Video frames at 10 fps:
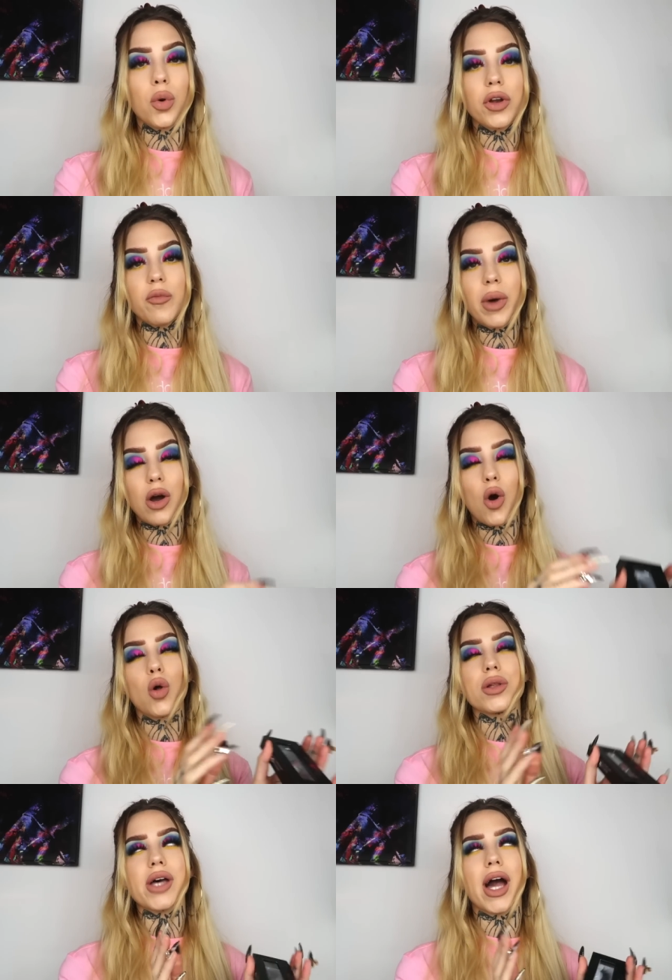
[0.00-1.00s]
One of my
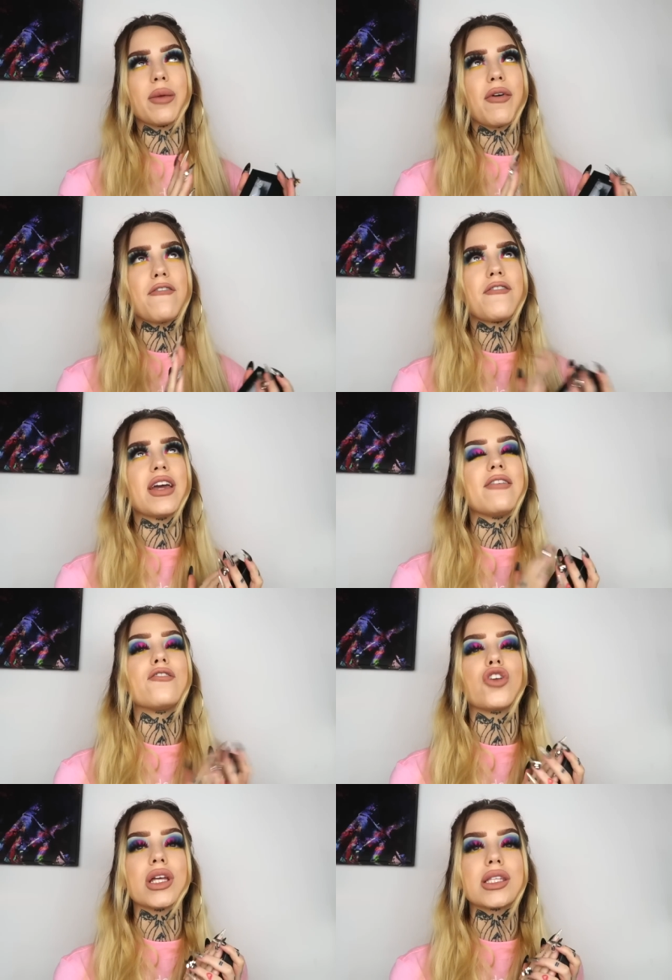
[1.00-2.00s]
all-time
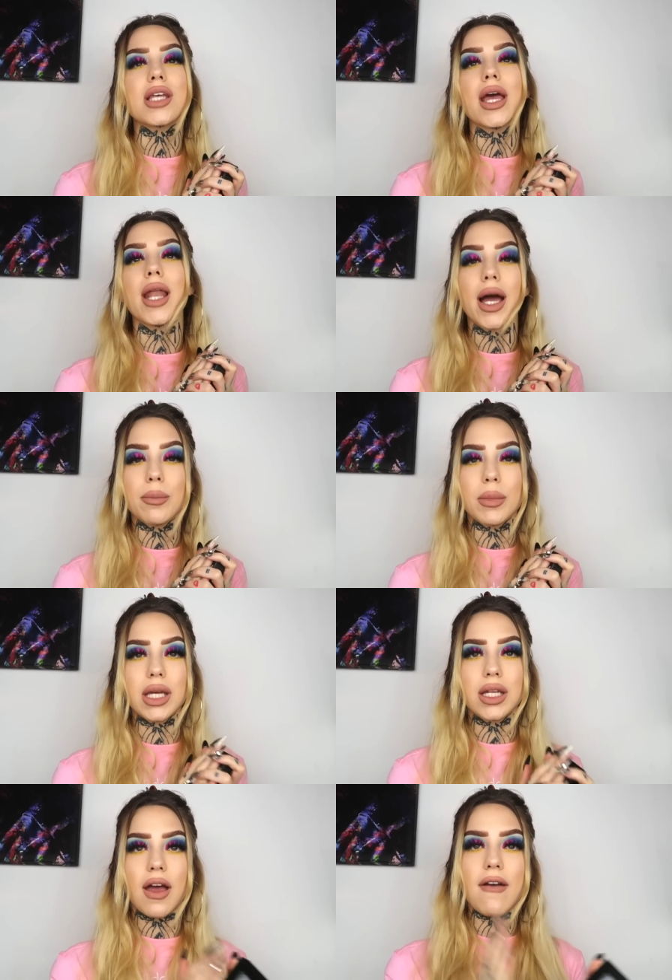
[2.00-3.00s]
favourites, and I
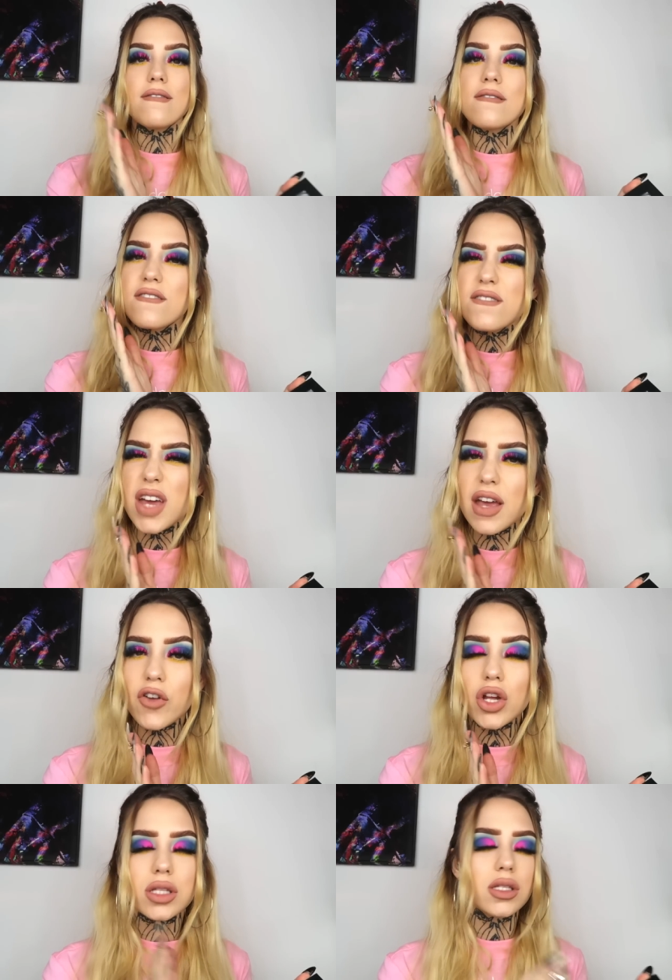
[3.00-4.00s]
mean
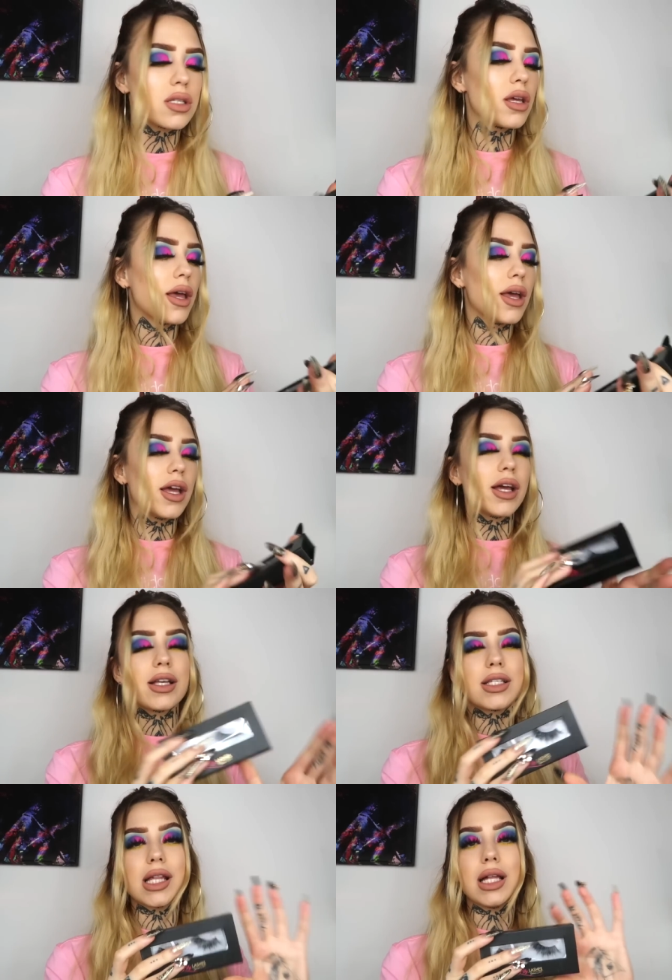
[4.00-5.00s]
favourites,
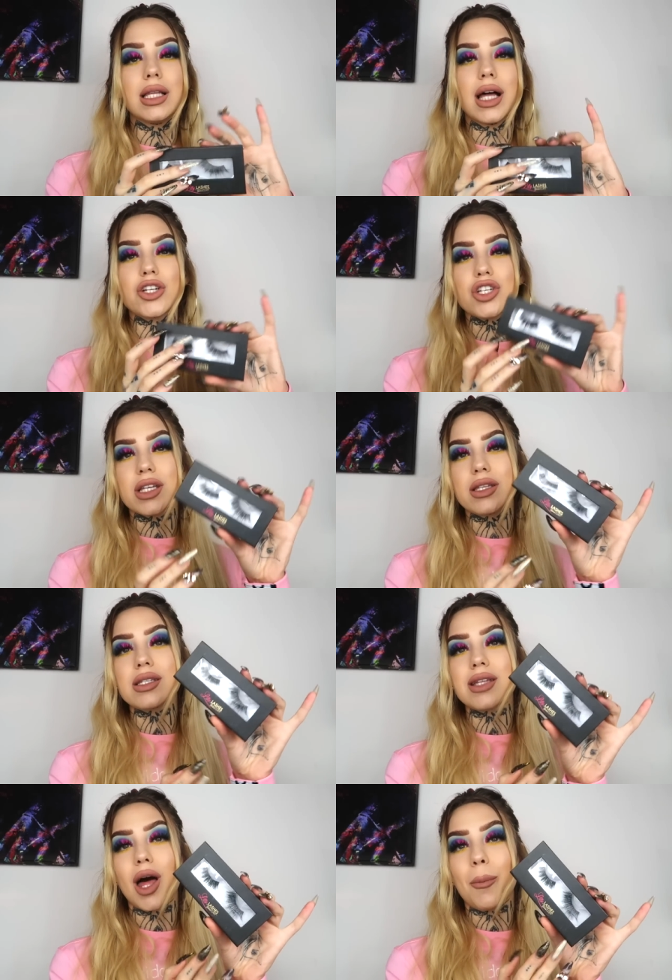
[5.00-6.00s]
is Lilly Lashes in the
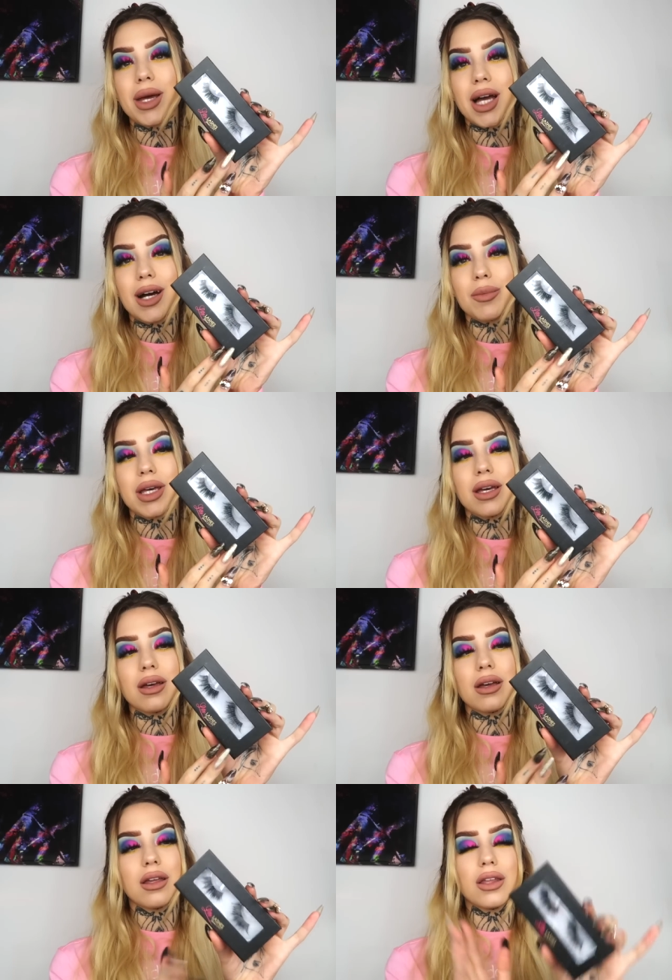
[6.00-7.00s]
style
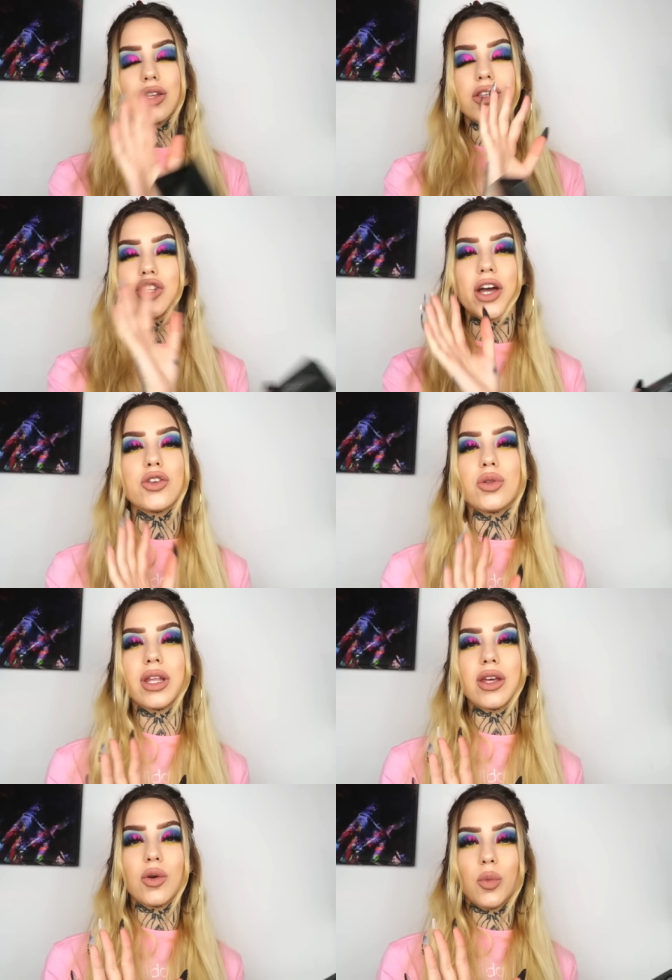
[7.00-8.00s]
Miami.
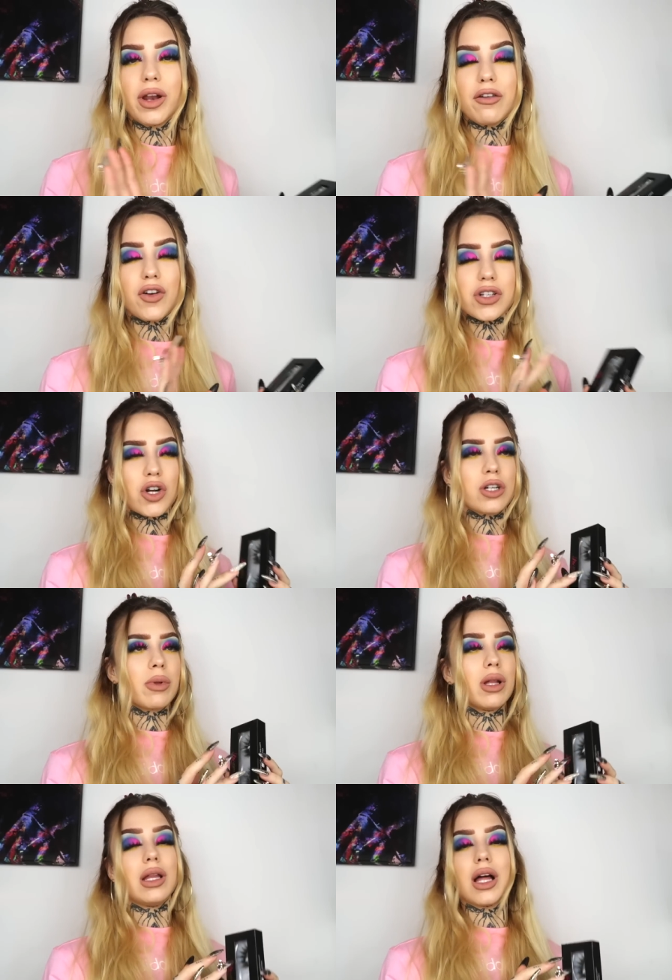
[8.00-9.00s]
Genuinely, when I first heard
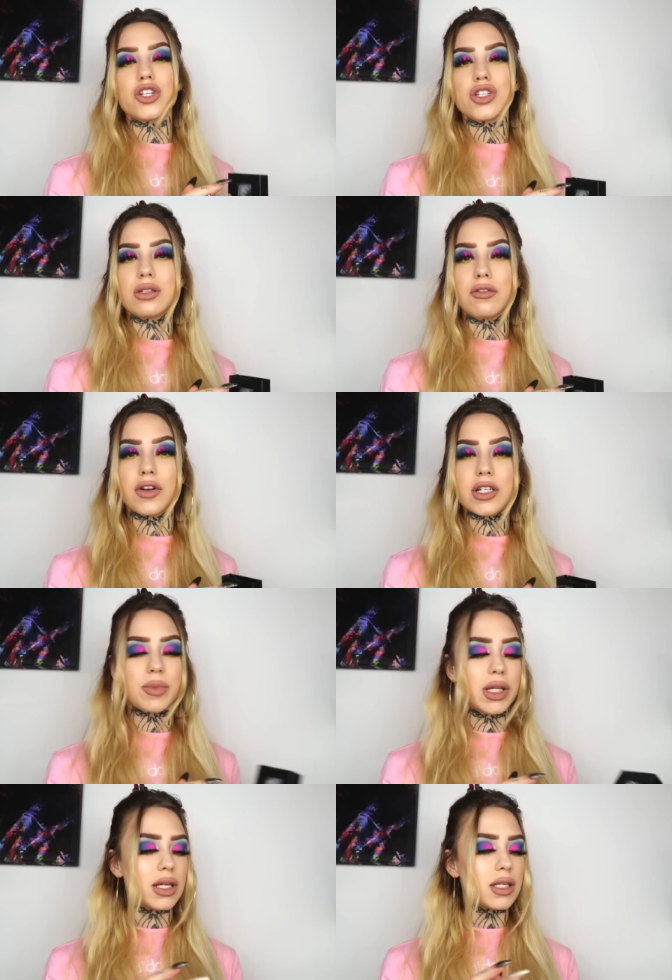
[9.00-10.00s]
about Lilly Lashes in the
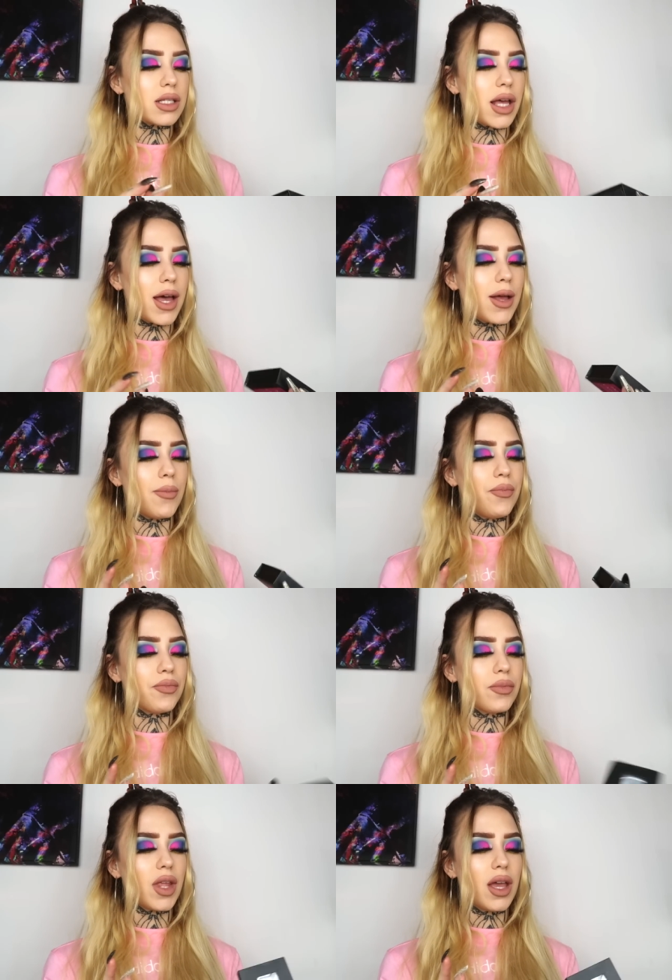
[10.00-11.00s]
first place, um,